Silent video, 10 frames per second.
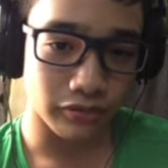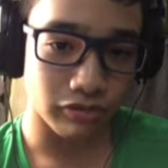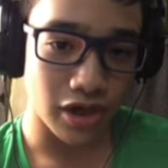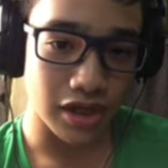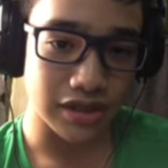
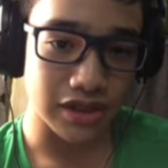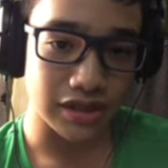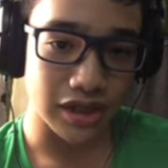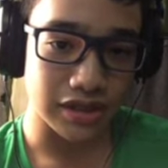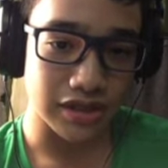France in
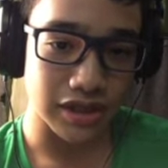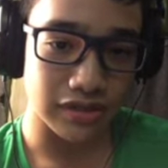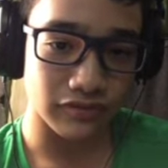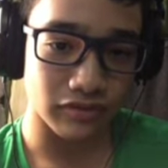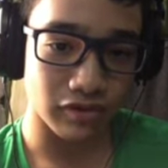
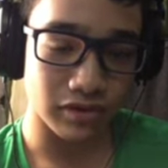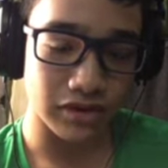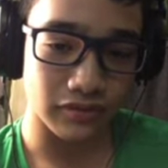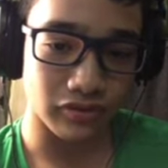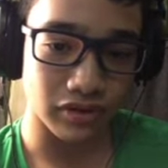
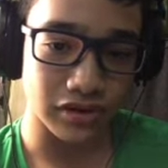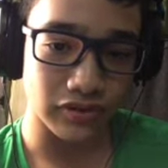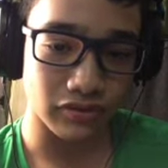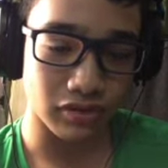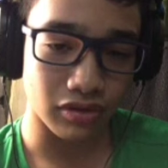
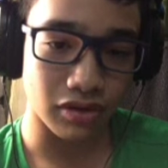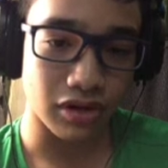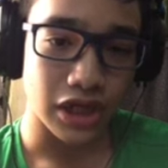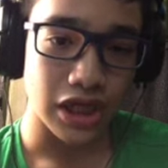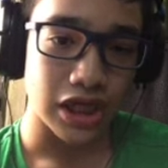1944
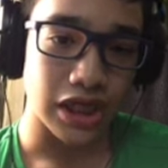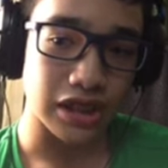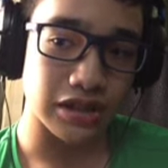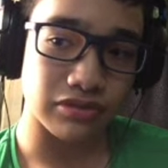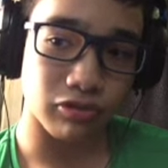
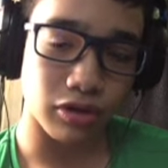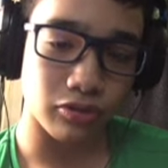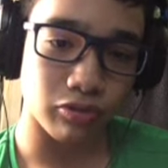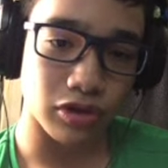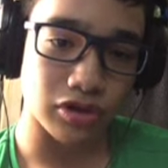in World
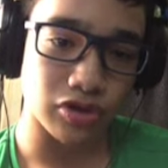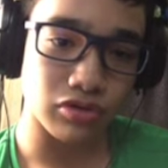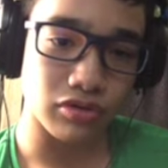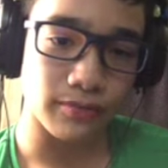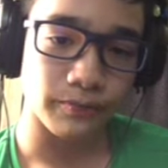War
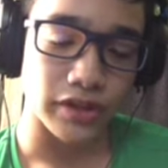II,